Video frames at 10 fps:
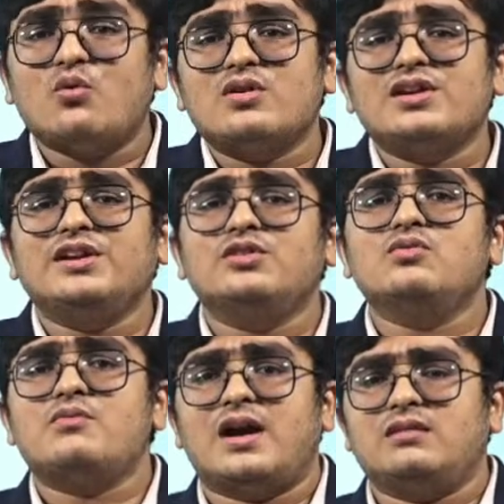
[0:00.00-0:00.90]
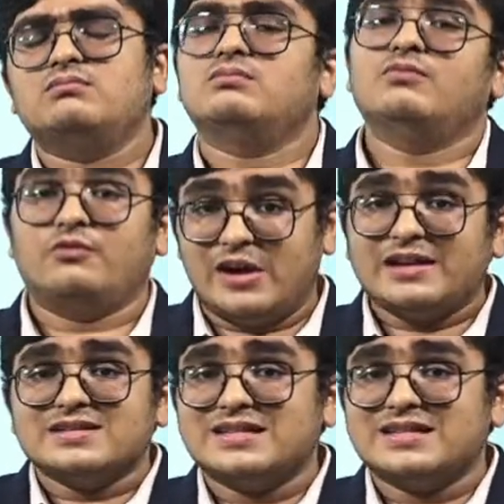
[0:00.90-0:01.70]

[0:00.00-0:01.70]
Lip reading: only do one is